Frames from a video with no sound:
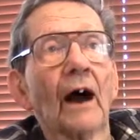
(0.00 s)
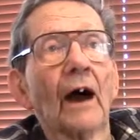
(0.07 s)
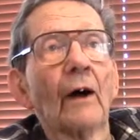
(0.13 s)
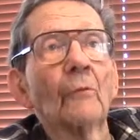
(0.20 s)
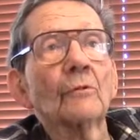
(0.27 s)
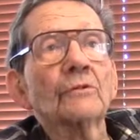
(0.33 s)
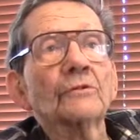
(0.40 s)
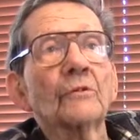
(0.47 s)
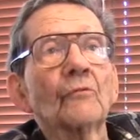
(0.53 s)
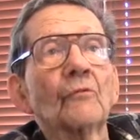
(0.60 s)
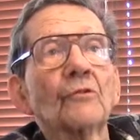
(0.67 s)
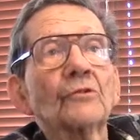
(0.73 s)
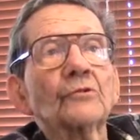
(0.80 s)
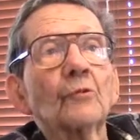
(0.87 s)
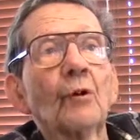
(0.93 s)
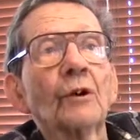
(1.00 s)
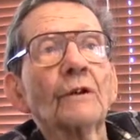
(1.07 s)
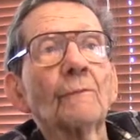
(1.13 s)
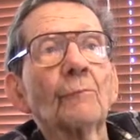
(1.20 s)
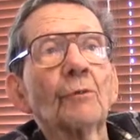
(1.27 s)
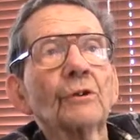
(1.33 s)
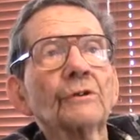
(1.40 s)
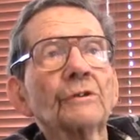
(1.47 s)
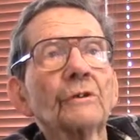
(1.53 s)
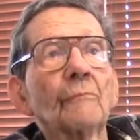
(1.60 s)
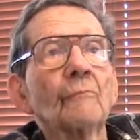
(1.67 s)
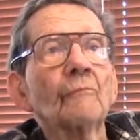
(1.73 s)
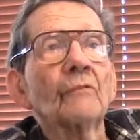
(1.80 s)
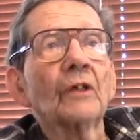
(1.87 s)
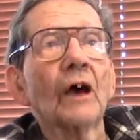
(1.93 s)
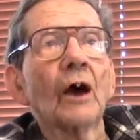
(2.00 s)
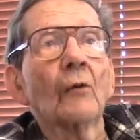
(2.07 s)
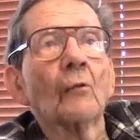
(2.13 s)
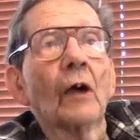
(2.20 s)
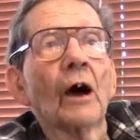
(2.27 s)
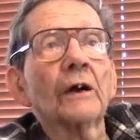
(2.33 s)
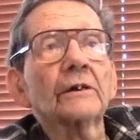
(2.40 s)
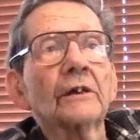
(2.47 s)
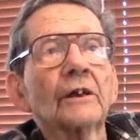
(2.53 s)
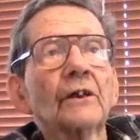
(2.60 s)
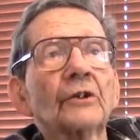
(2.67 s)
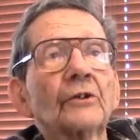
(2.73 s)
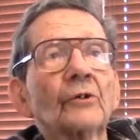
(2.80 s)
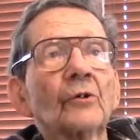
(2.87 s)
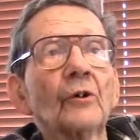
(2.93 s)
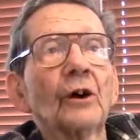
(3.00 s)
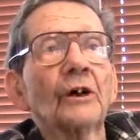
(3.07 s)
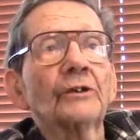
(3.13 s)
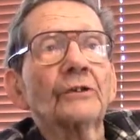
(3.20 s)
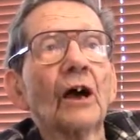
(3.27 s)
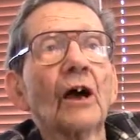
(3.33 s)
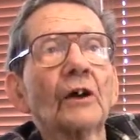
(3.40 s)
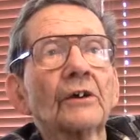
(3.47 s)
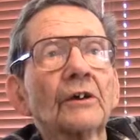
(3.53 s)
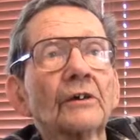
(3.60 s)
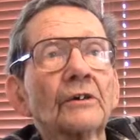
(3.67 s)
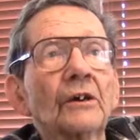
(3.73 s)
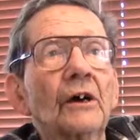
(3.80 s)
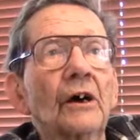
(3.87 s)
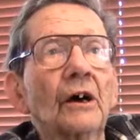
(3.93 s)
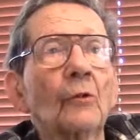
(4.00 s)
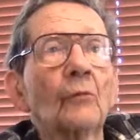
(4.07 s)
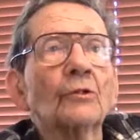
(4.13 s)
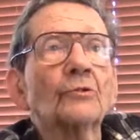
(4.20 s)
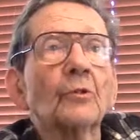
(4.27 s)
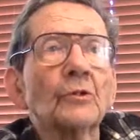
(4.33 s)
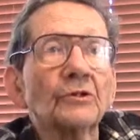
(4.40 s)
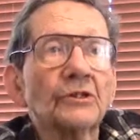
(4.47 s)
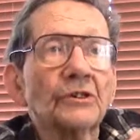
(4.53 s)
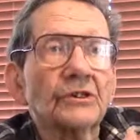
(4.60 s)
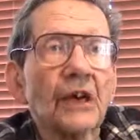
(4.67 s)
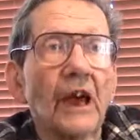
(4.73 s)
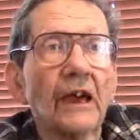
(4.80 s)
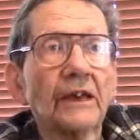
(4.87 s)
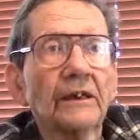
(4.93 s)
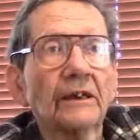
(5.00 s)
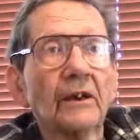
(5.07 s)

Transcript: I was the first one to put a rocket into a target, which was a tank.